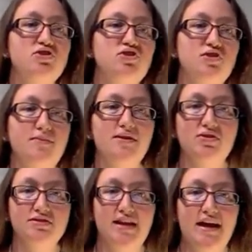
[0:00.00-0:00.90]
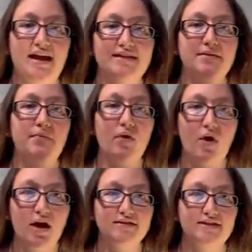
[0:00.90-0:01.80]
should be looked at as a
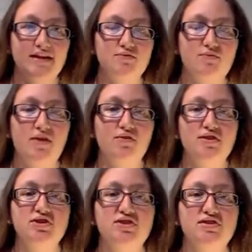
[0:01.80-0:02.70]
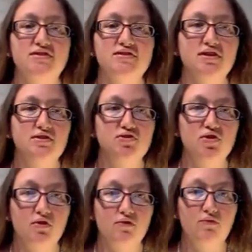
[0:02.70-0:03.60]
process rather than just a
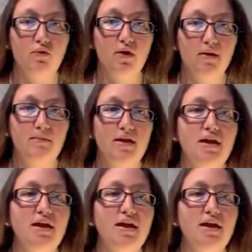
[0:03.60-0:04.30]
signature on a form.